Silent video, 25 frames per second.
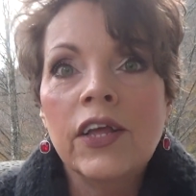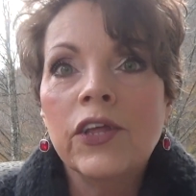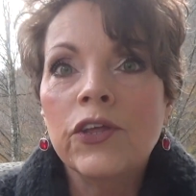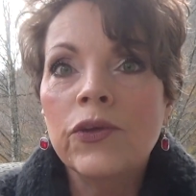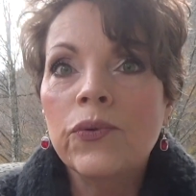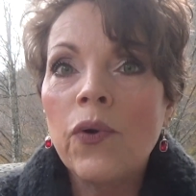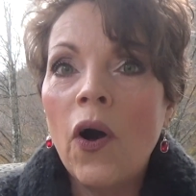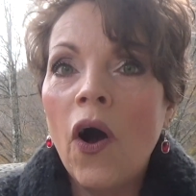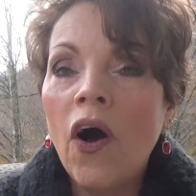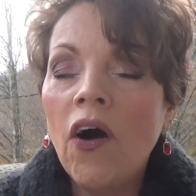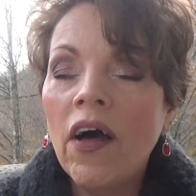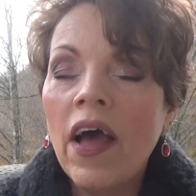
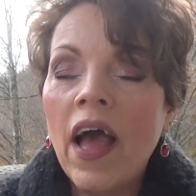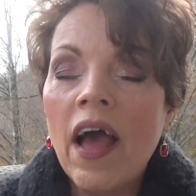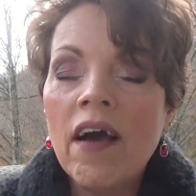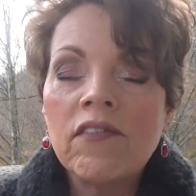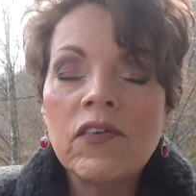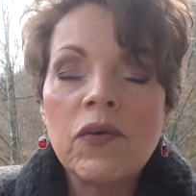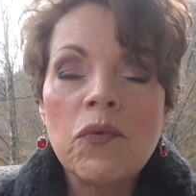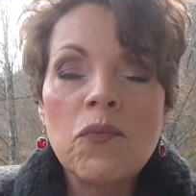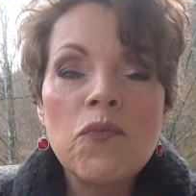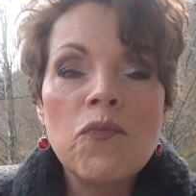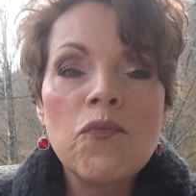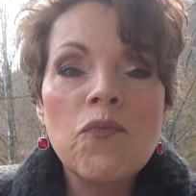You all
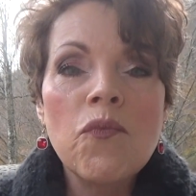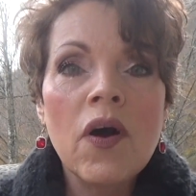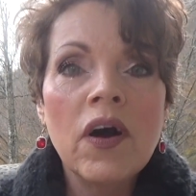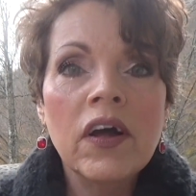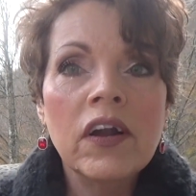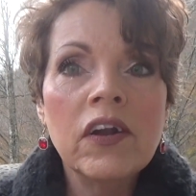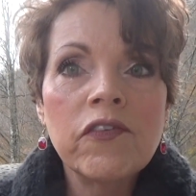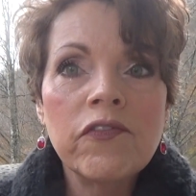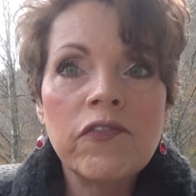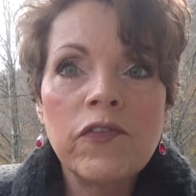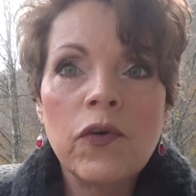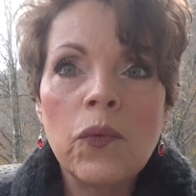have a
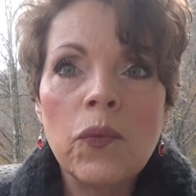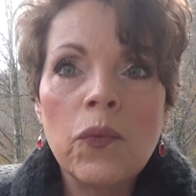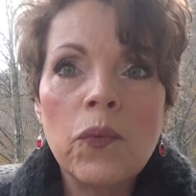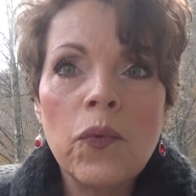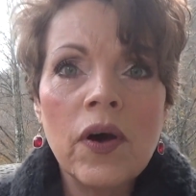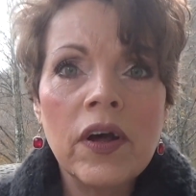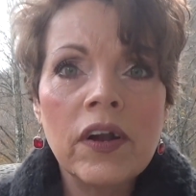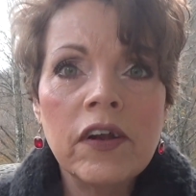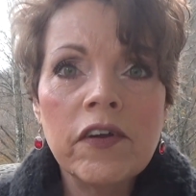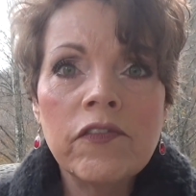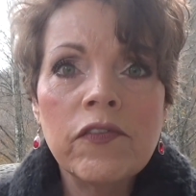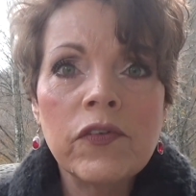wonderful,
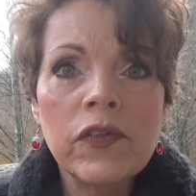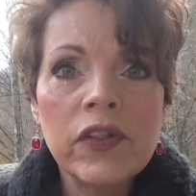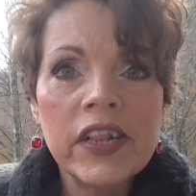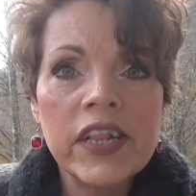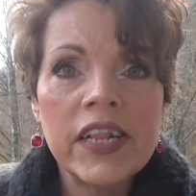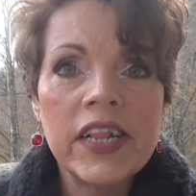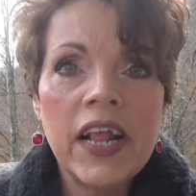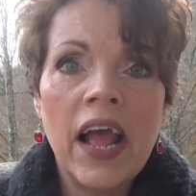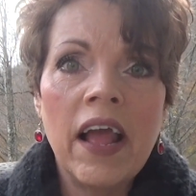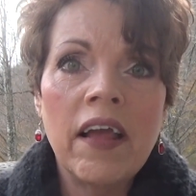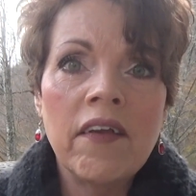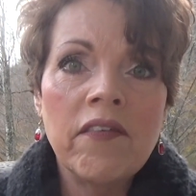wonderful,
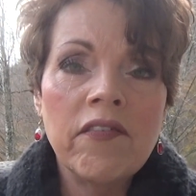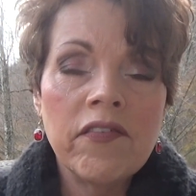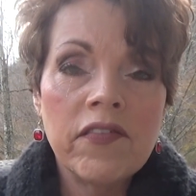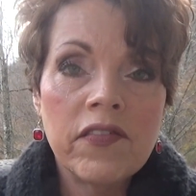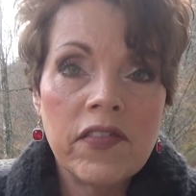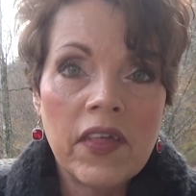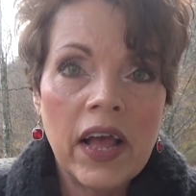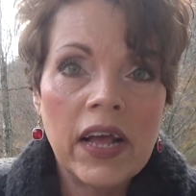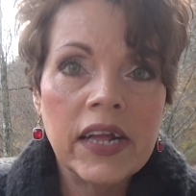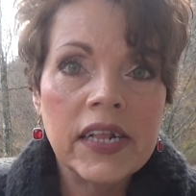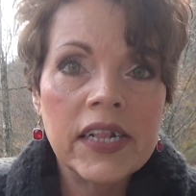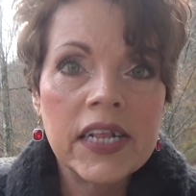safe
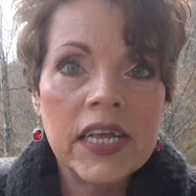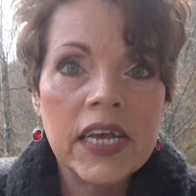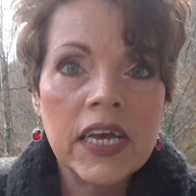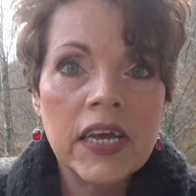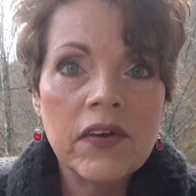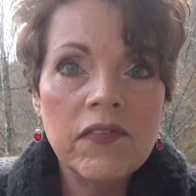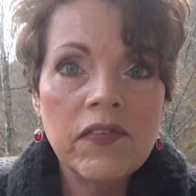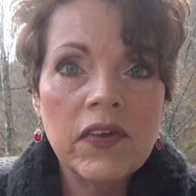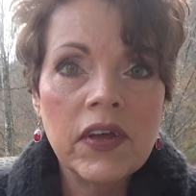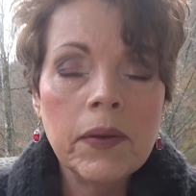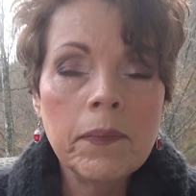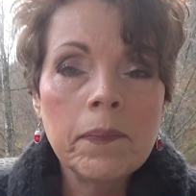
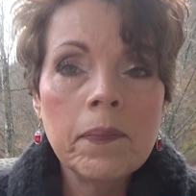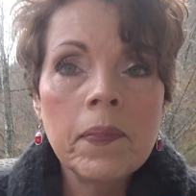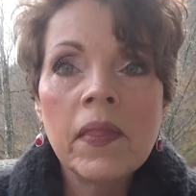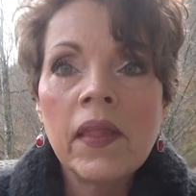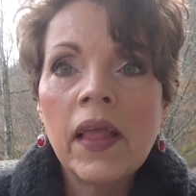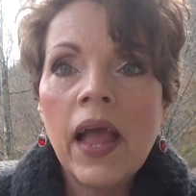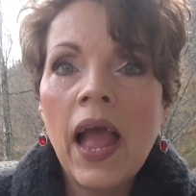Thanksgiving.